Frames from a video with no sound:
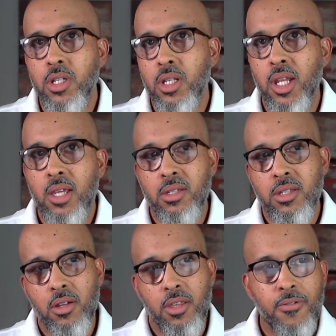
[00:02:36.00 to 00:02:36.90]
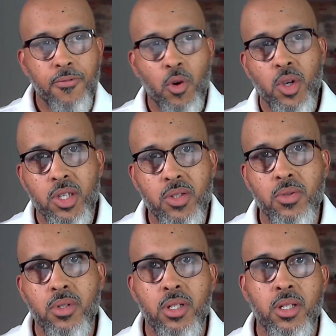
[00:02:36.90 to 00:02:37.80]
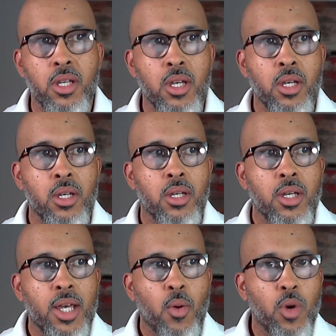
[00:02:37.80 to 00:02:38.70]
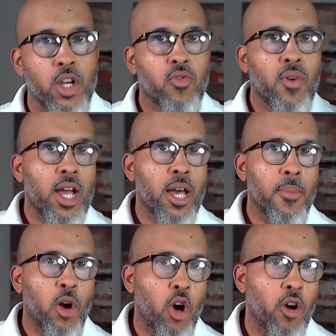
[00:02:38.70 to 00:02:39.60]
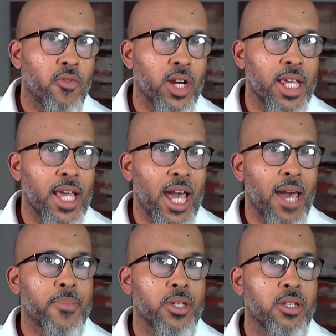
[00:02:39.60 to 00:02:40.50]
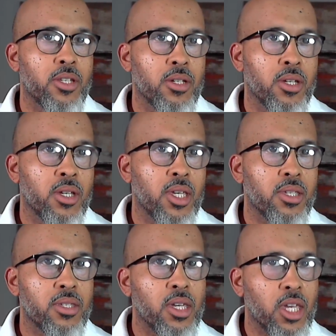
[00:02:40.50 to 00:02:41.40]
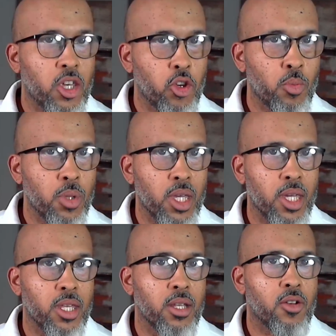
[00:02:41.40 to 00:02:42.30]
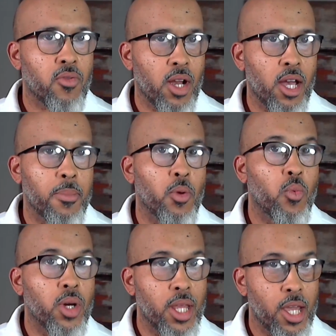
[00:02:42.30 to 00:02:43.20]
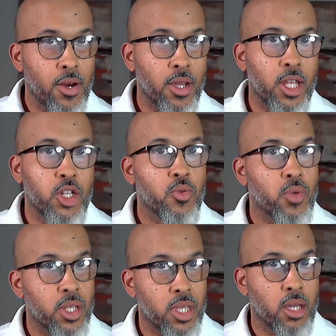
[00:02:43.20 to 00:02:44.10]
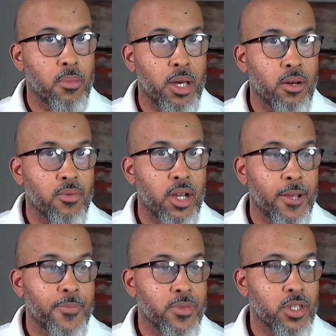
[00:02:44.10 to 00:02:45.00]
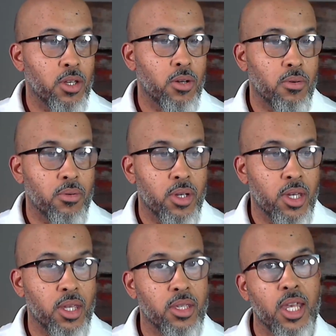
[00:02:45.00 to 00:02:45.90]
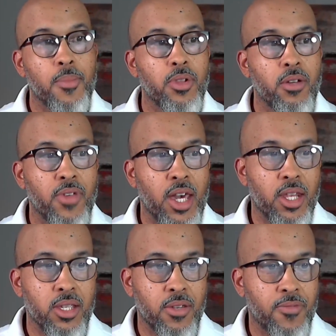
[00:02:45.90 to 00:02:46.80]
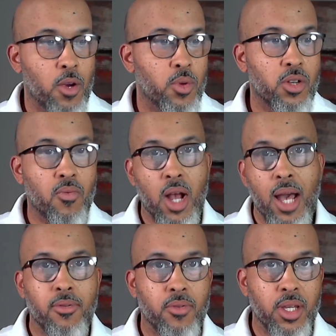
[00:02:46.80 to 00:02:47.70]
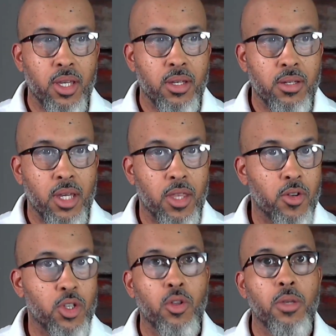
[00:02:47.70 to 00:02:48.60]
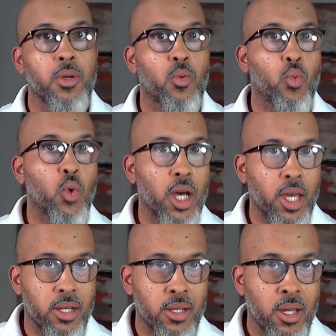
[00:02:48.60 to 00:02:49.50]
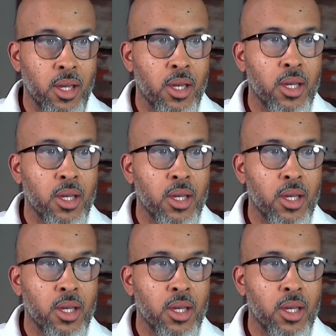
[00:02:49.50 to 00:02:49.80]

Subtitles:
we shouldn't necessarily focus on what crime already happened. It's the accumulated crime in one area that you want to think about, right? So an example of that is if there was a robbery and there's only been one,